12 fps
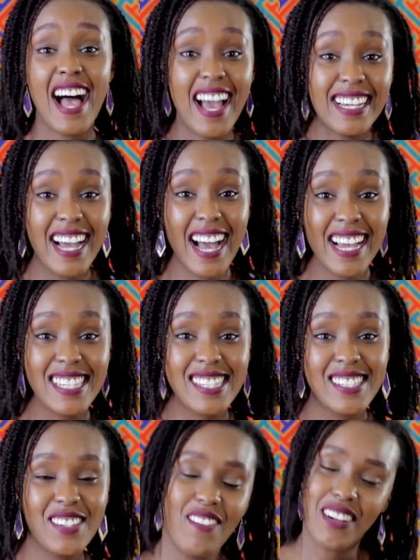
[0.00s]
Hi guys,
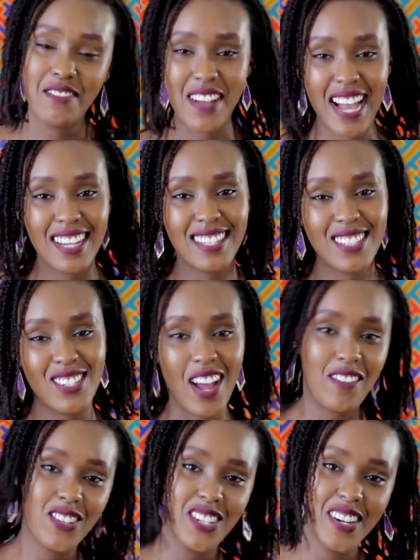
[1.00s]
welcome back to
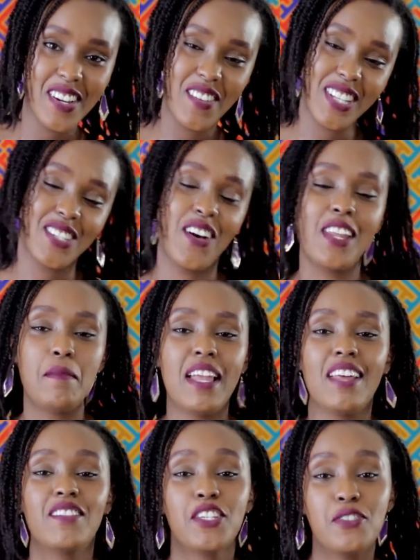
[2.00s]
Afro Sheri, where it's all about
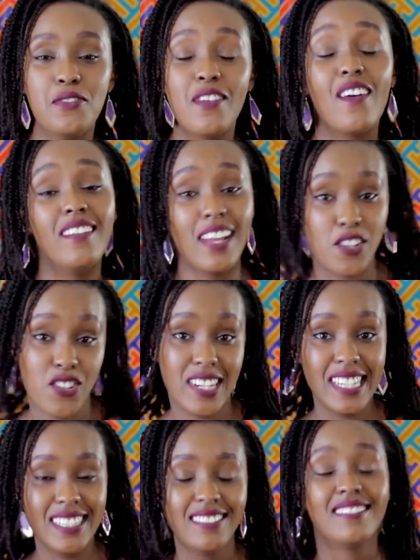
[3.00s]
loving you
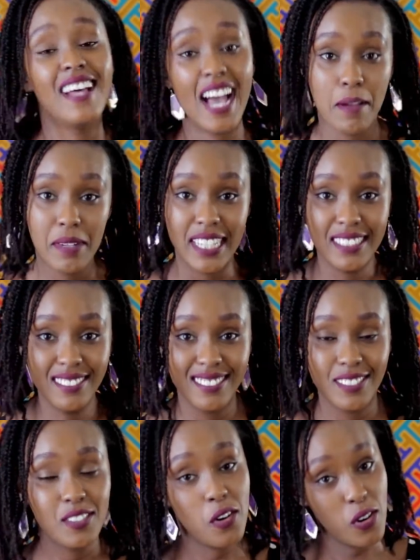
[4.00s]
naturally. I'm Lynn,
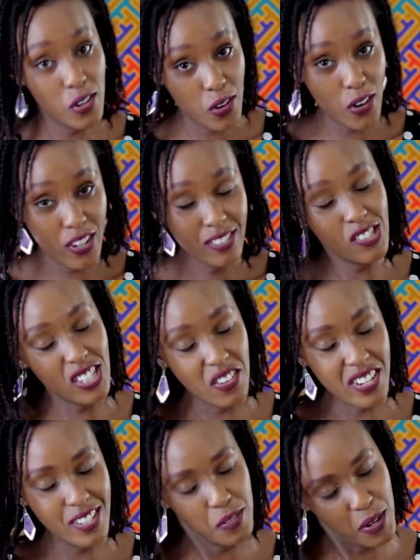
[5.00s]
or
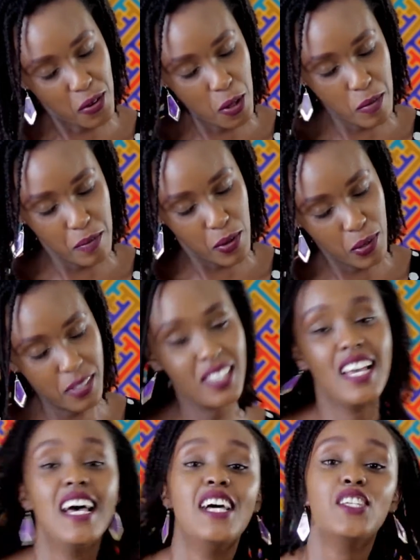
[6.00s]
Sheri, you can call me both.
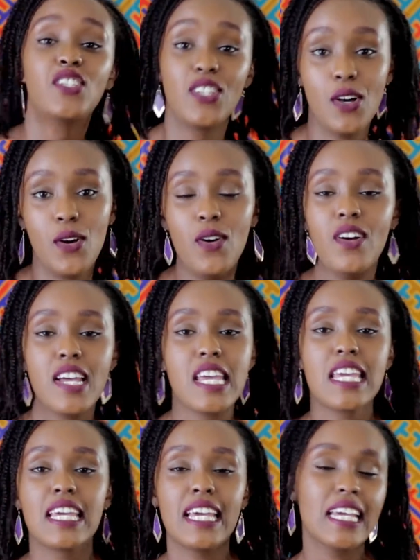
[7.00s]
So,
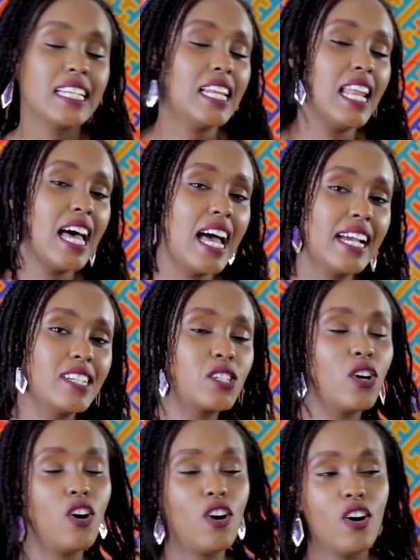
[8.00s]
in light
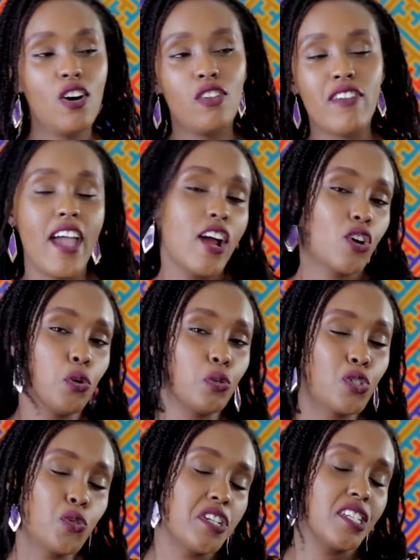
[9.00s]
of Hair
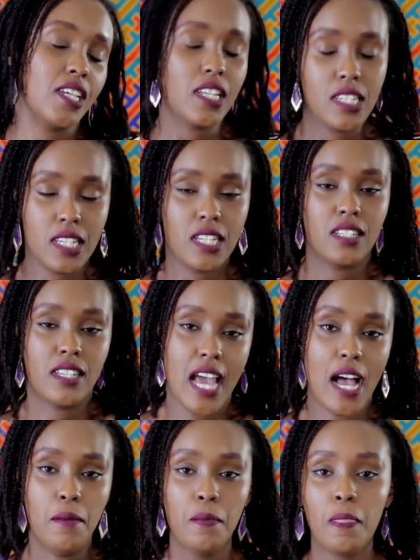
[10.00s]
Goals 2018,
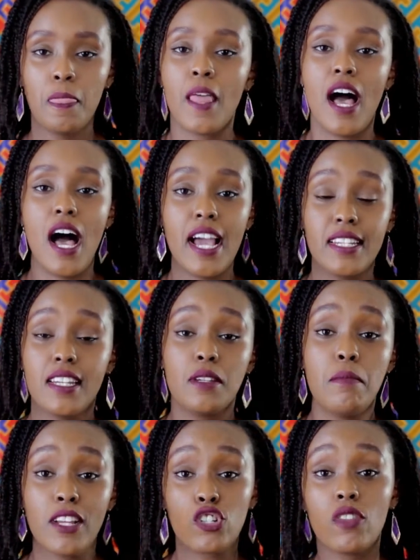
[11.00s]
yeah, I did
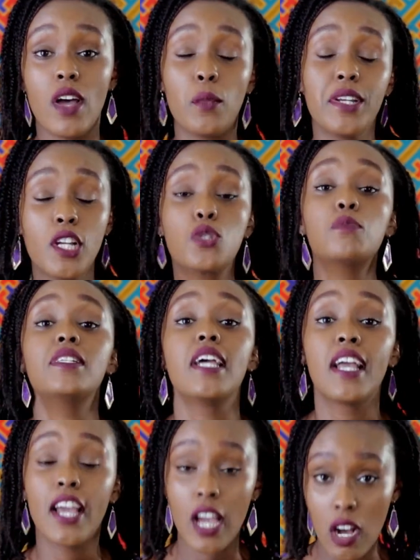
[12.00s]
mention that we need to be
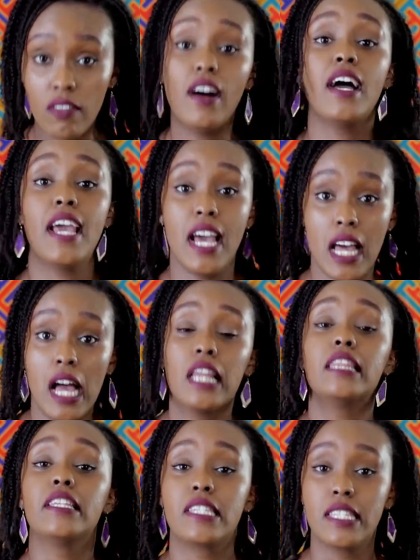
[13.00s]
taking care of our hair
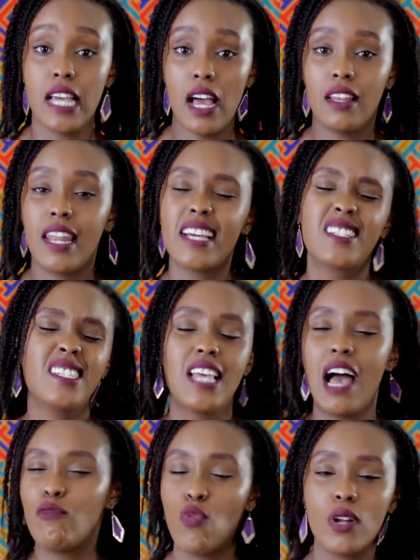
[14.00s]
this year. Like, just
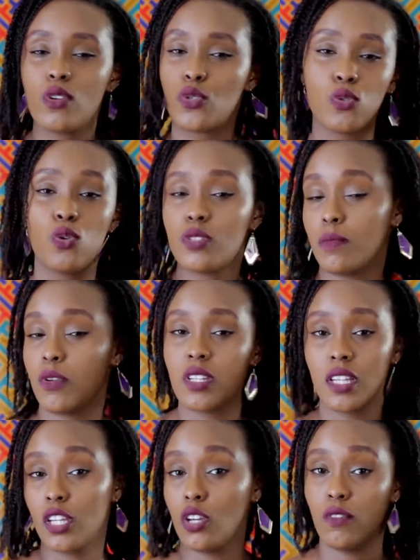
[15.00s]
have 1 or 2 goals about
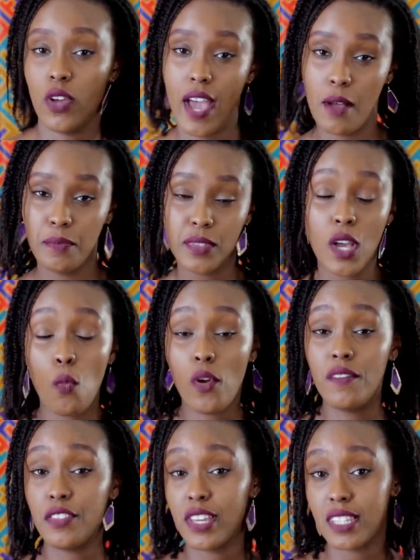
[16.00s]
taking care of your hair. One
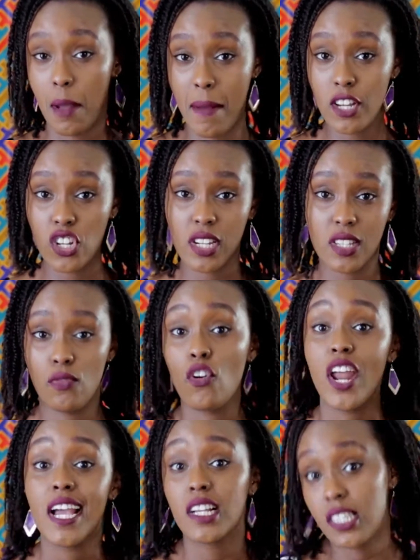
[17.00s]
of the things I mentioned is, for
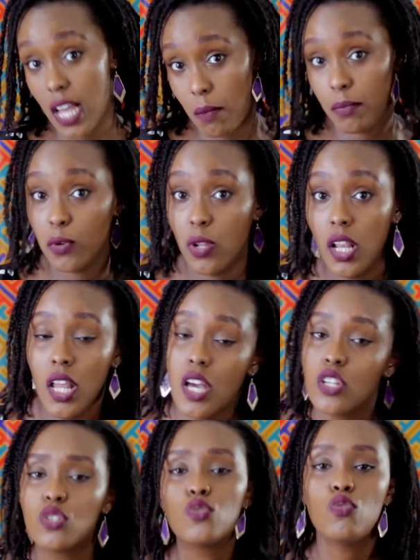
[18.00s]
example,
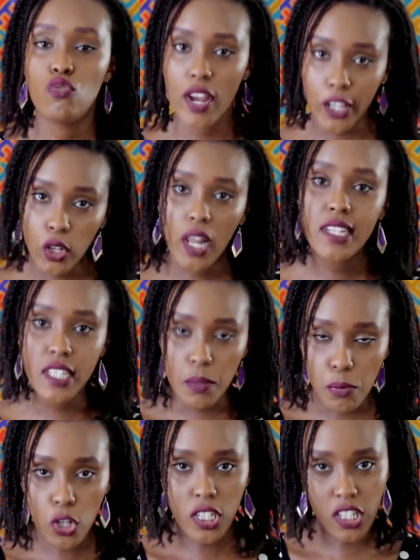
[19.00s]
do regular
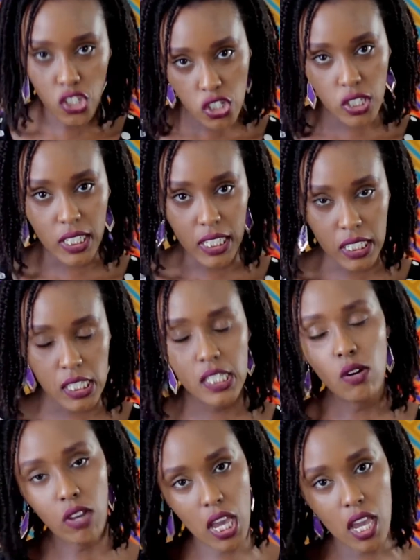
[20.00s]
deep conditionings.
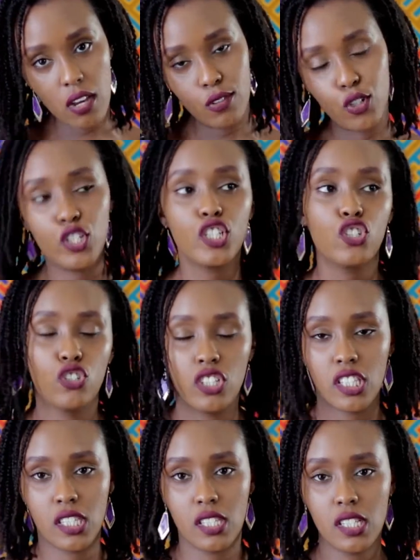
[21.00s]
Okay,
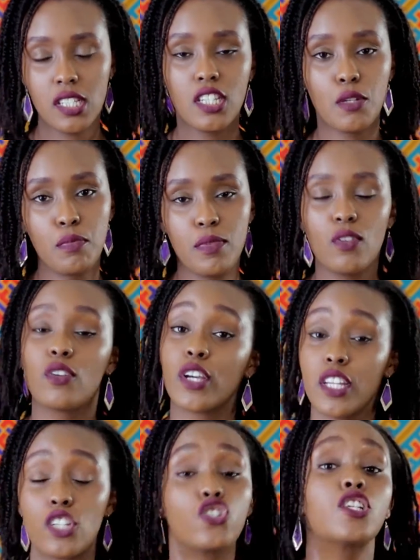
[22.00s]
conditions, deep,
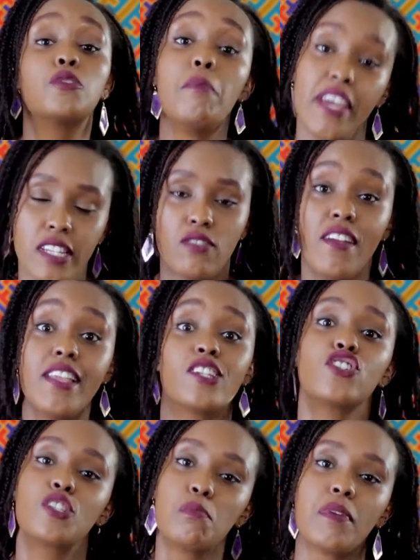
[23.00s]
okay, treatment, find a
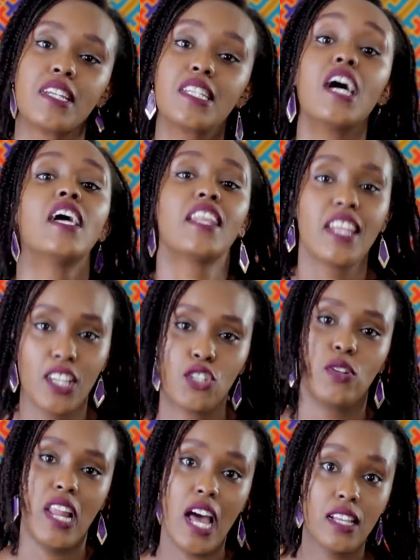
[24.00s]
treatment
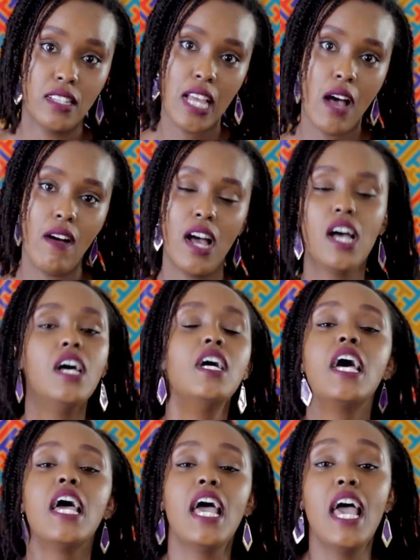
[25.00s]
regular, sawa.
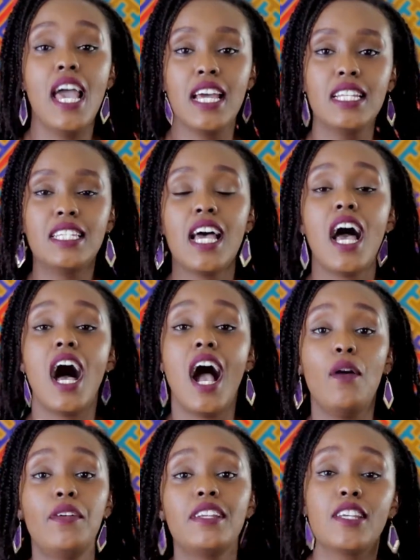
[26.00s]
And
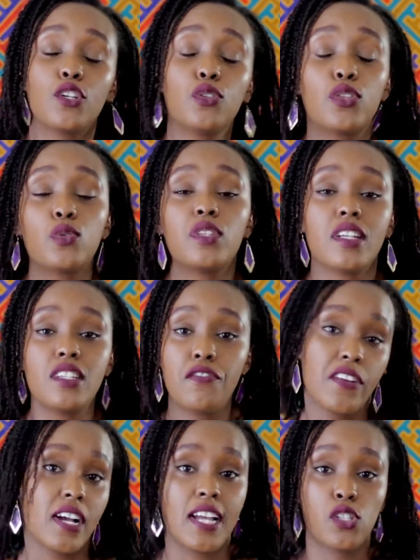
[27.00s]
I want to take you through the
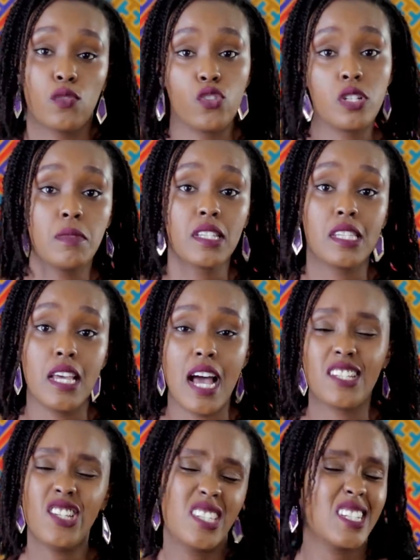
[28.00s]
different kinds of treatments there
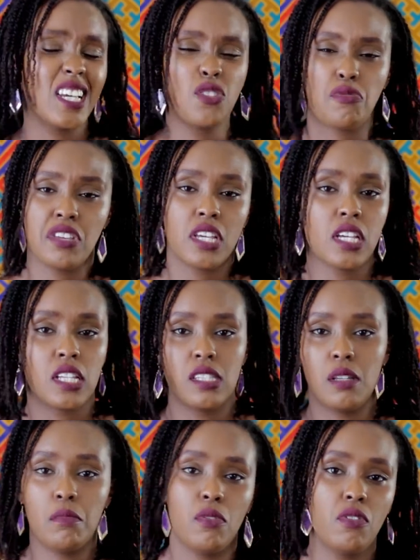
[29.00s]
are, just in case you're thinking it's
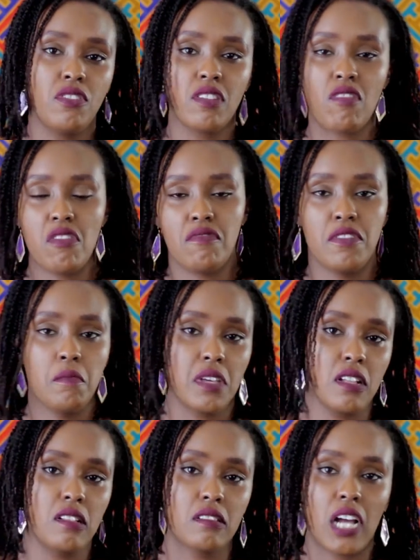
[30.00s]
the boring,
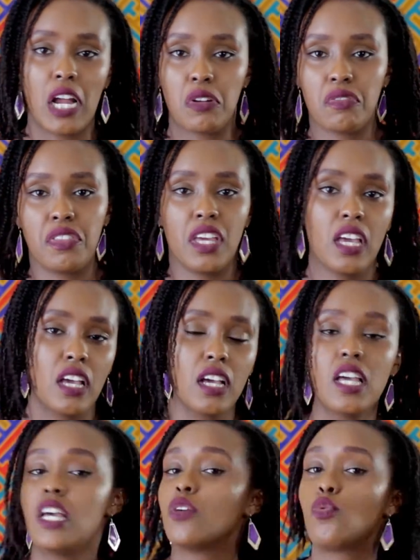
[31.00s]
run-of-the-mill kind of thing.
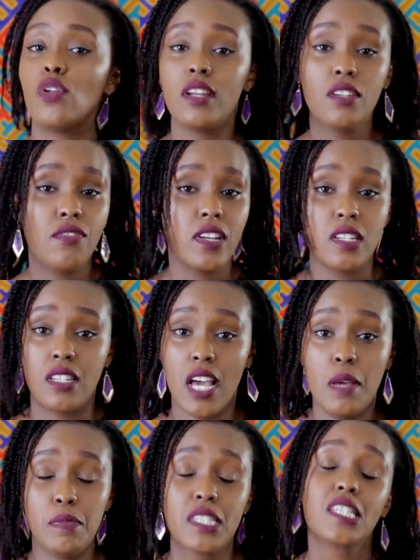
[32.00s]
Kuna different
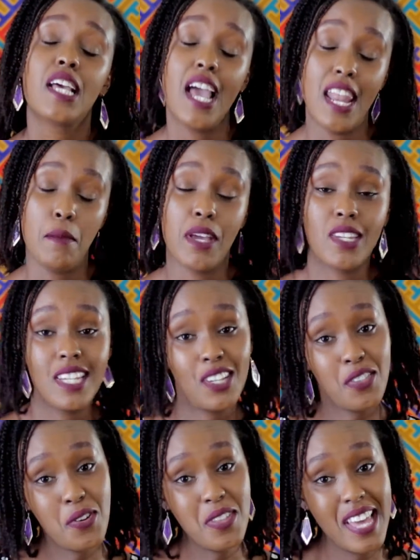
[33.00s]
types, and I'm here to take you
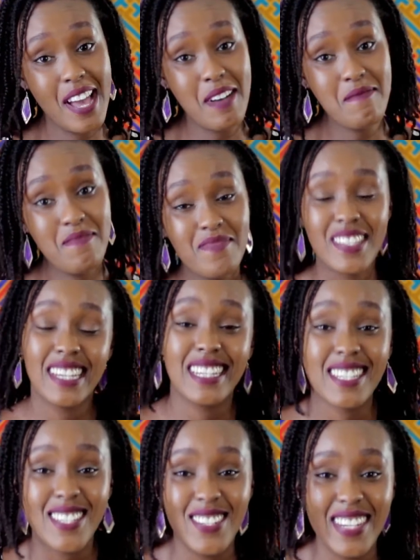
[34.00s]
through them.
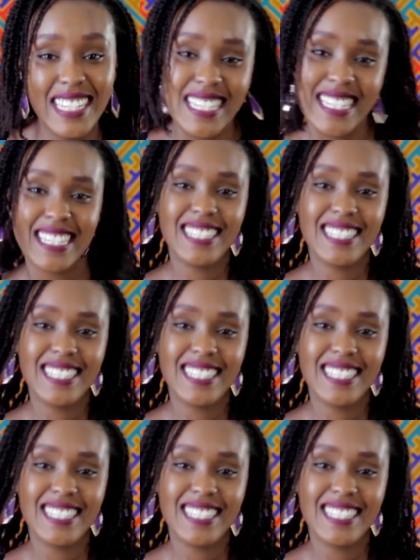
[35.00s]
Let's do it.